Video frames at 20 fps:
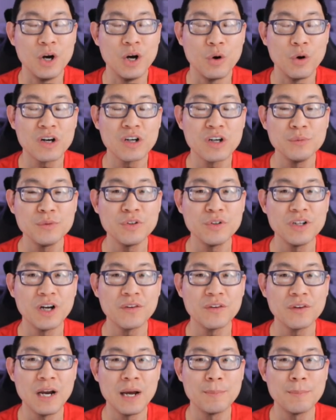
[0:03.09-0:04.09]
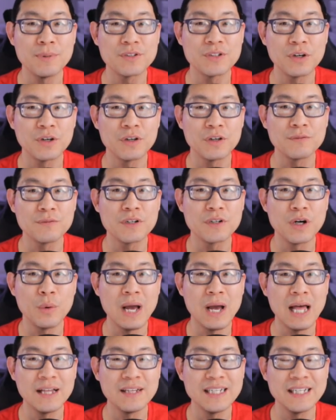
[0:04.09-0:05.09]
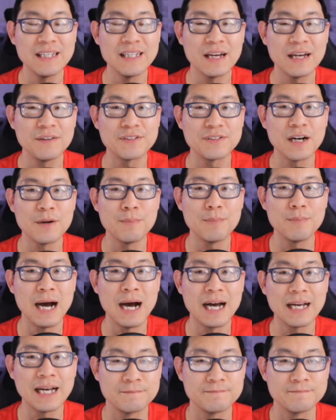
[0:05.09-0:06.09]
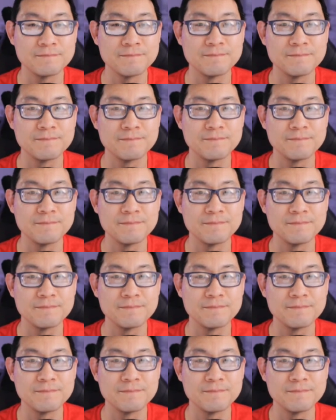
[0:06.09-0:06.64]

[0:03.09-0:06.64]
Welcome to another episode of Goality Lifestyle Podcast.